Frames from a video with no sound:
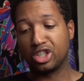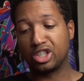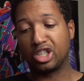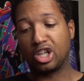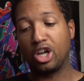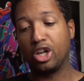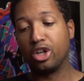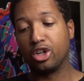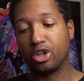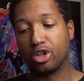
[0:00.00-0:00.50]

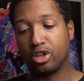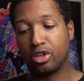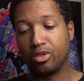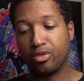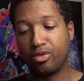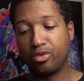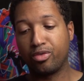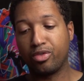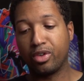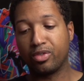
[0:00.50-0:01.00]
just under
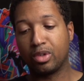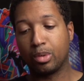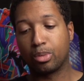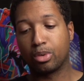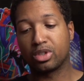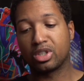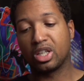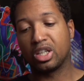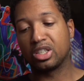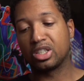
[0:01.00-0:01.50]

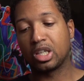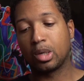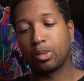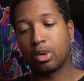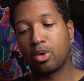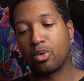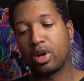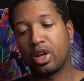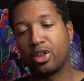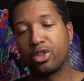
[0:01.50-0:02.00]
50%,
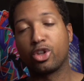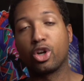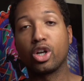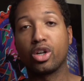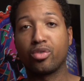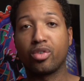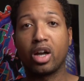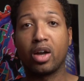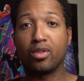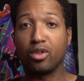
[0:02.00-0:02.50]
somewhere around
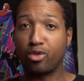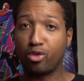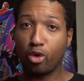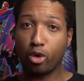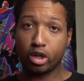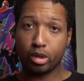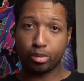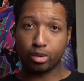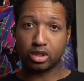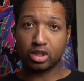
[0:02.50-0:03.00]
35 to
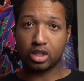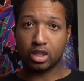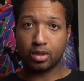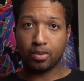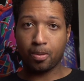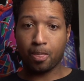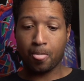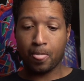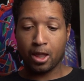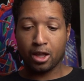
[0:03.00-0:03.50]

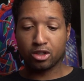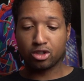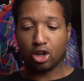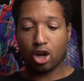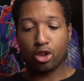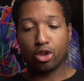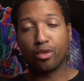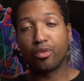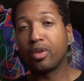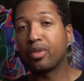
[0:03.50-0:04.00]
40%.
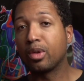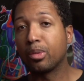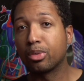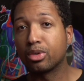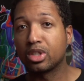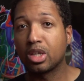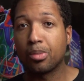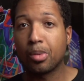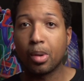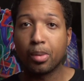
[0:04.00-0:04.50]
So although
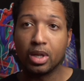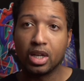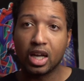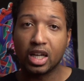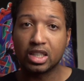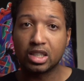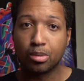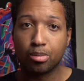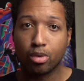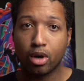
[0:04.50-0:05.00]
50% may
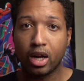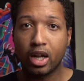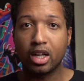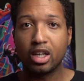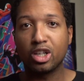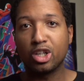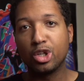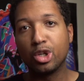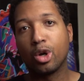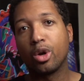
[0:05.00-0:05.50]
be nice and
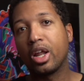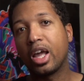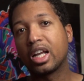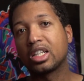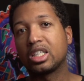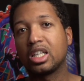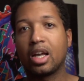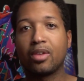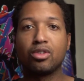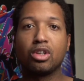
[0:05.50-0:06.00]
bright, you don't
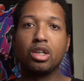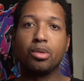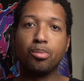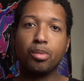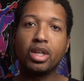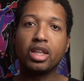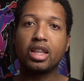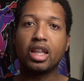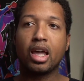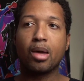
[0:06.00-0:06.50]
actually have to
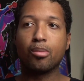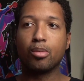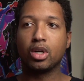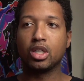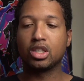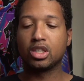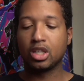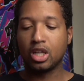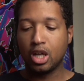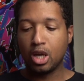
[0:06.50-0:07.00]
emit that
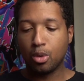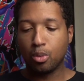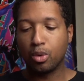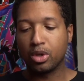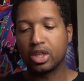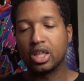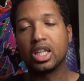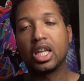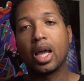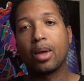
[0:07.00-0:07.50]
much
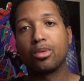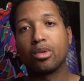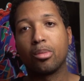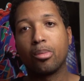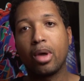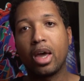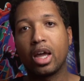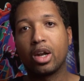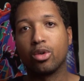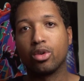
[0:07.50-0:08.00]
with
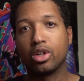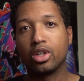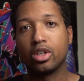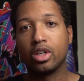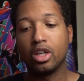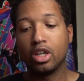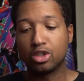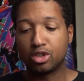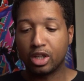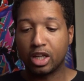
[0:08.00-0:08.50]
adaptive
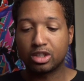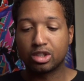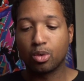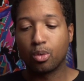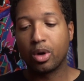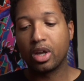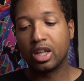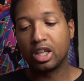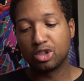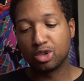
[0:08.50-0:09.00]
battery. So
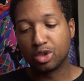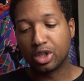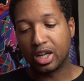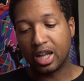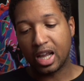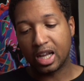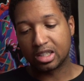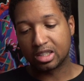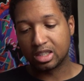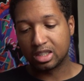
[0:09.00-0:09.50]
that's a way that you
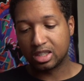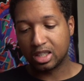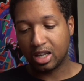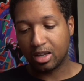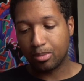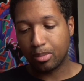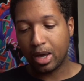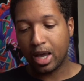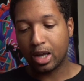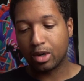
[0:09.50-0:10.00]
can actually
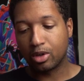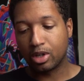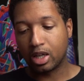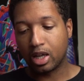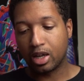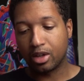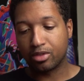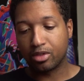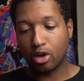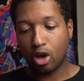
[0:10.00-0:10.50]
save
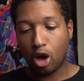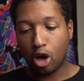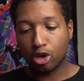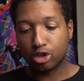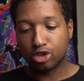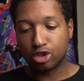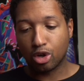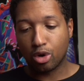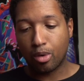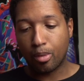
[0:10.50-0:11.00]
battery life.
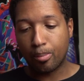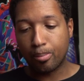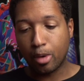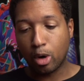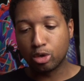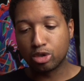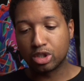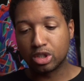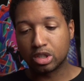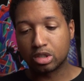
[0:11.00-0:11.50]
Also,
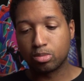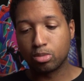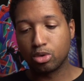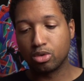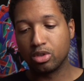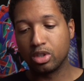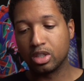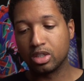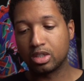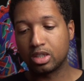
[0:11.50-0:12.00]
motion
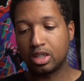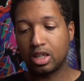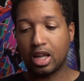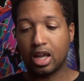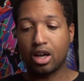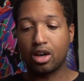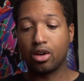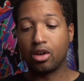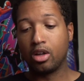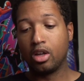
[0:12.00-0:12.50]
smoothness.
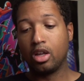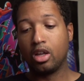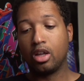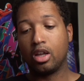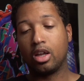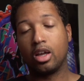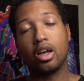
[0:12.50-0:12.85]
Now,